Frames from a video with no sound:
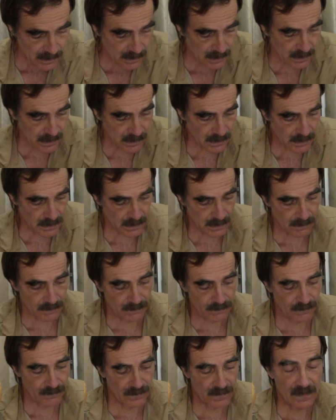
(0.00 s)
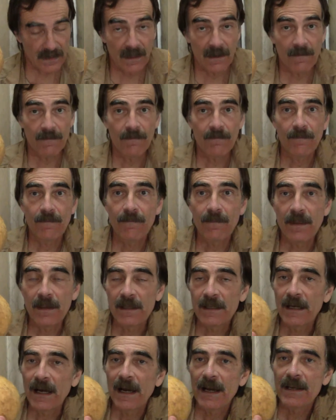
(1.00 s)
The
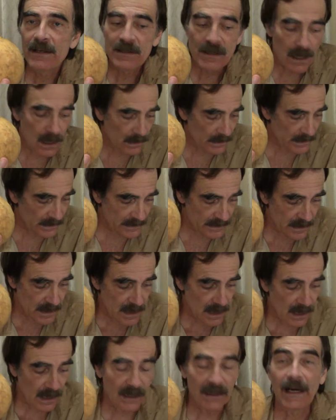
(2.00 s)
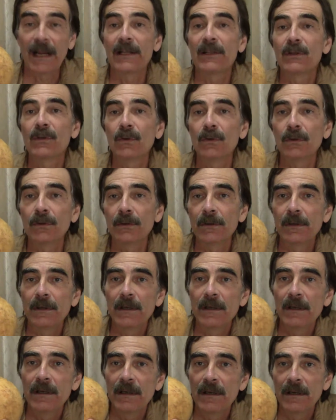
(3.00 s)
Thais call it Krathon,
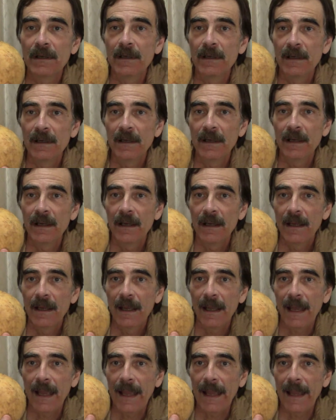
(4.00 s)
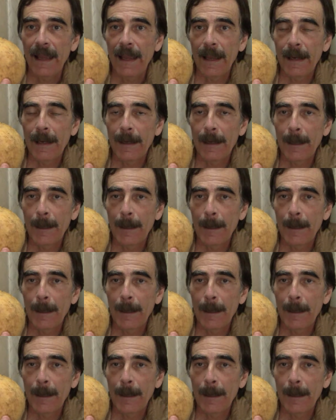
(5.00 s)
and